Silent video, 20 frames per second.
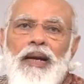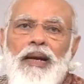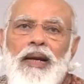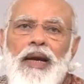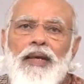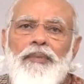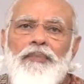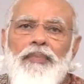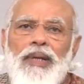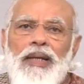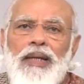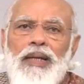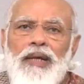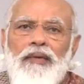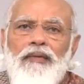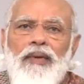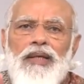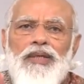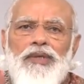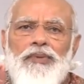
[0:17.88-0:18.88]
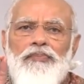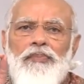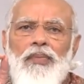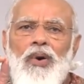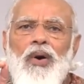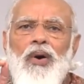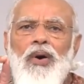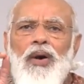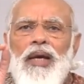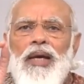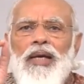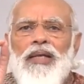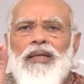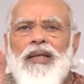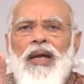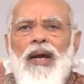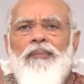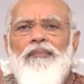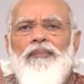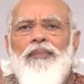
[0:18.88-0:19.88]
Let me give a small
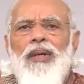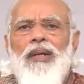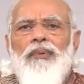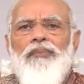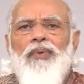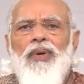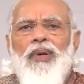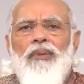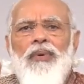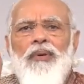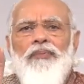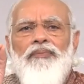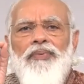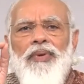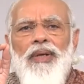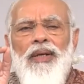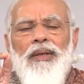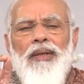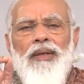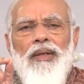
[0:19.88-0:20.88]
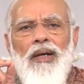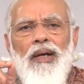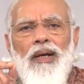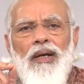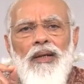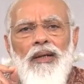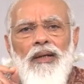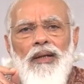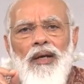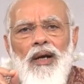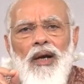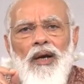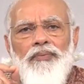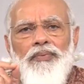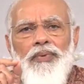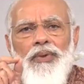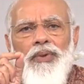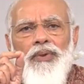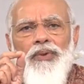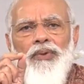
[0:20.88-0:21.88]
example from a field
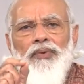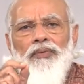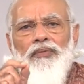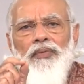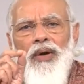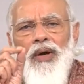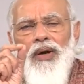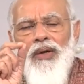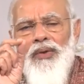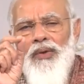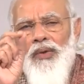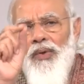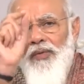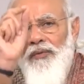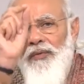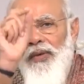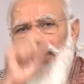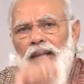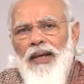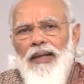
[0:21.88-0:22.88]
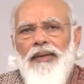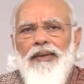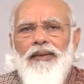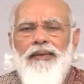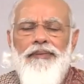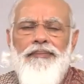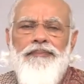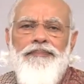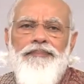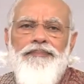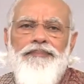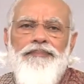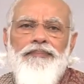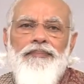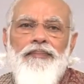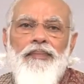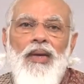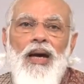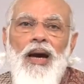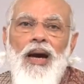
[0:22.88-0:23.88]
of you know well.
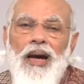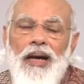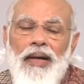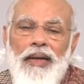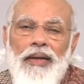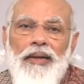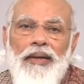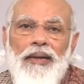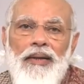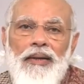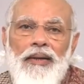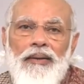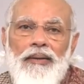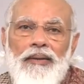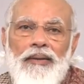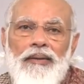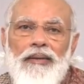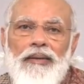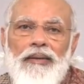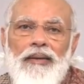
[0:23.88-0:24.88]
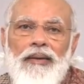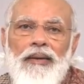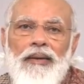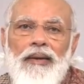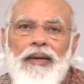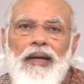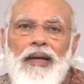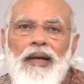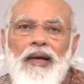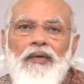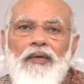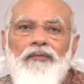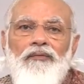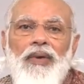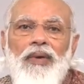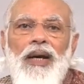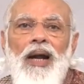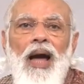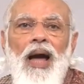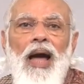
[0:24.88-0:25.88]
Earlier,
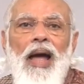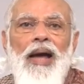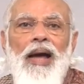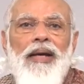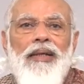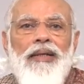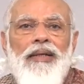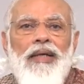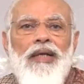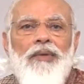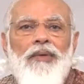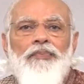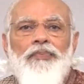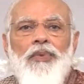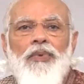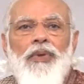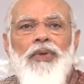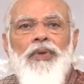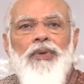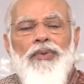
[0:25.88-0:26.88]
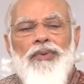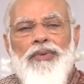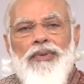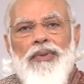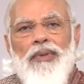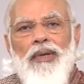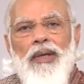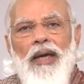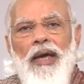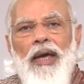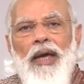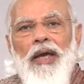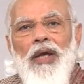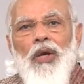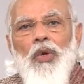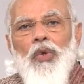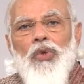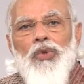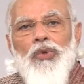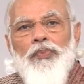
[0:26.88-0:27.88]
when IITs produce
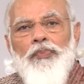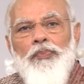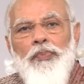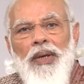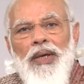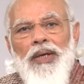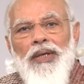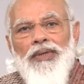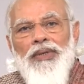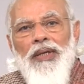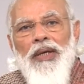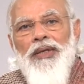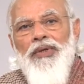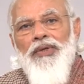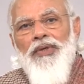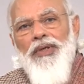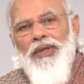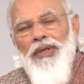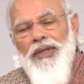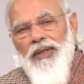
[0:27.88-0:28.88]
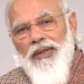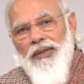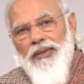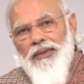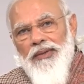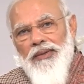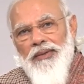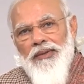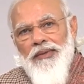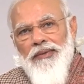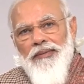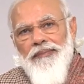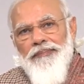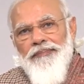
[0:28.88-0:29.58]
aerospace engineers,